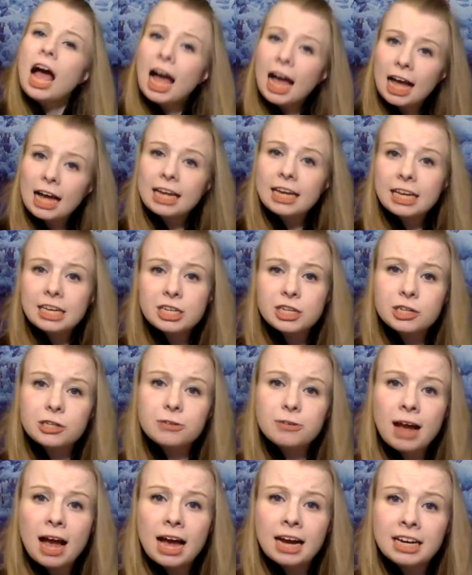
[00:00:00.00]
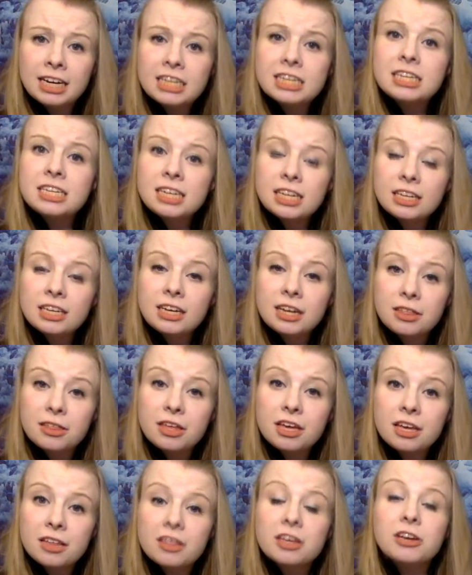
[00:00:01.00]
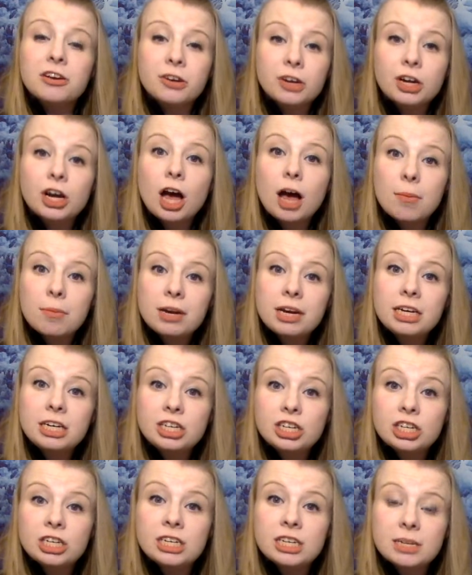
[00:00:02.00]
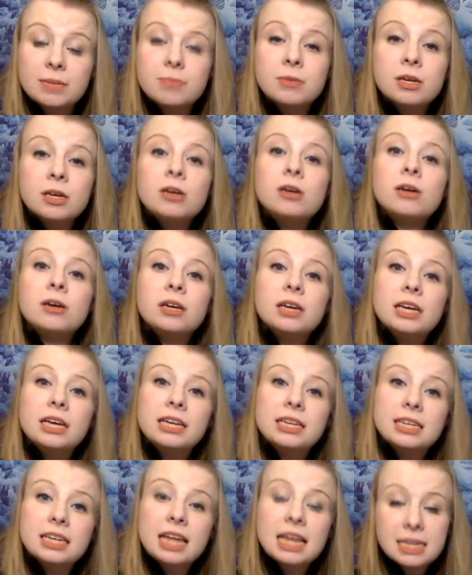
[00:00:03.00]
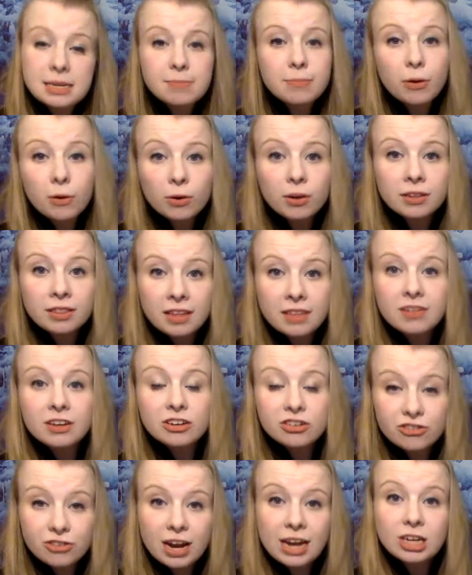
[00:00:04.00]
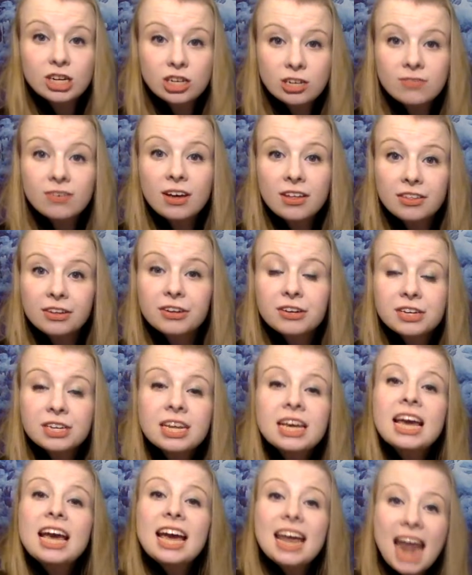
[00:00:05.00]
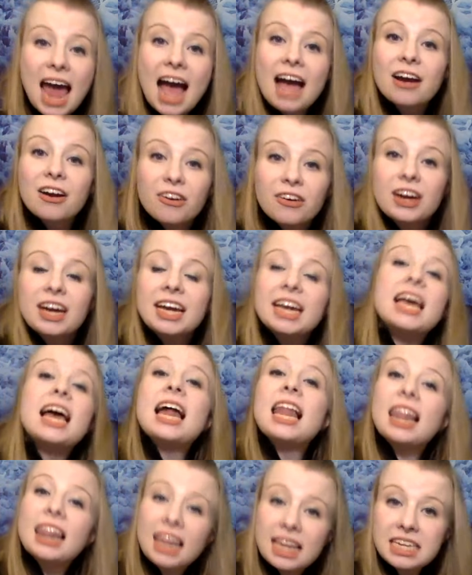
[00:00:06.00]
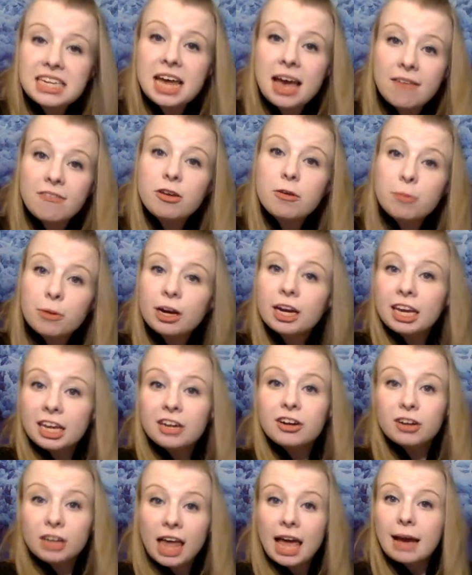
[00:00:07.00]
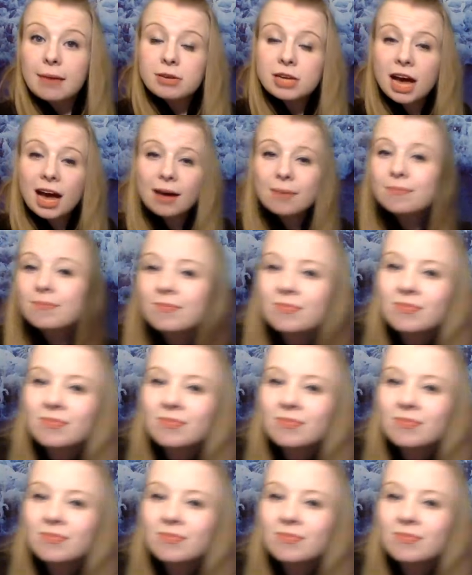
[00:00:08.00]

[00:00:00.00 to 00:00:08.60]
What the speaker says: I guess you're right, and it's silly to think that your accommodation is less important than the distraction of others, and I agree. Let's have you bring in your laptop.